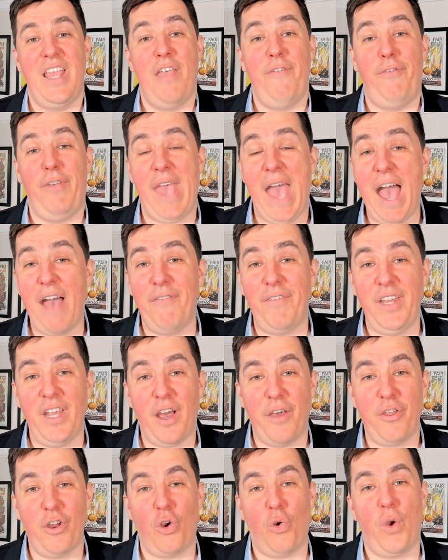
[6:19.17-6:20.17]
you have any
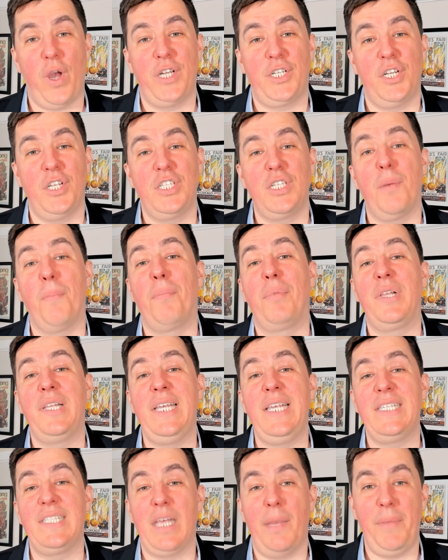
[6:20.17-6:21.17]
other questions,
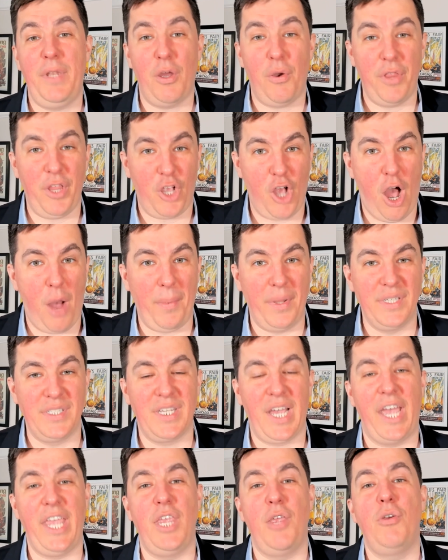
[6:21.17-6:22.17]
please let me know in the comments.
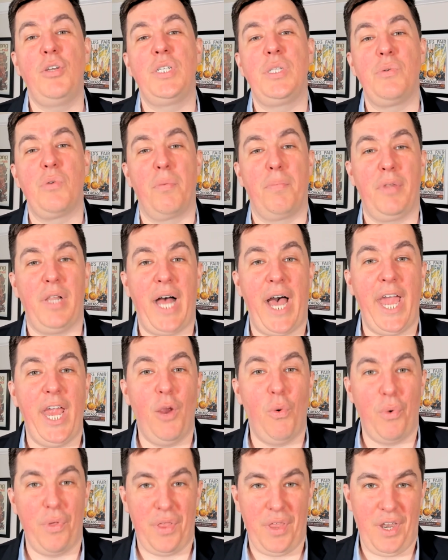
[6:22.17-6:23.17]
I usually reply
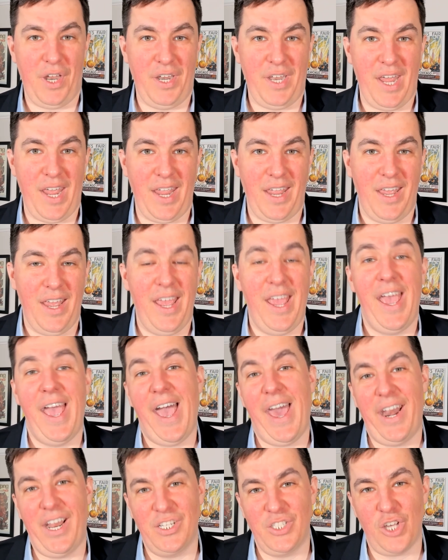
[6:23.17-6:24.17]
within a day.
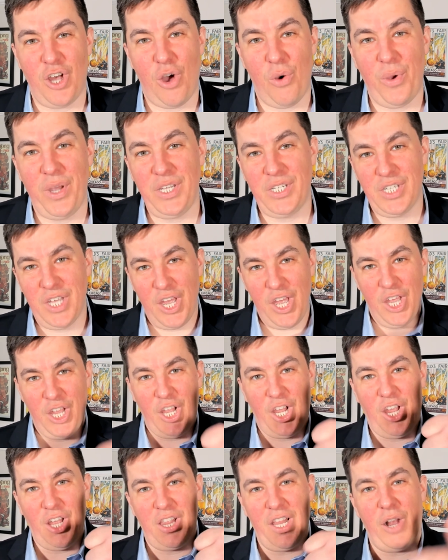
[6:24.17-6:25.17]
And as always,
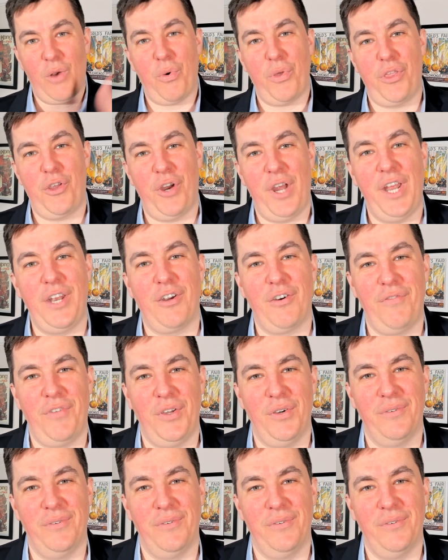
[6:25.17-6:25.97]
good luck with your interview.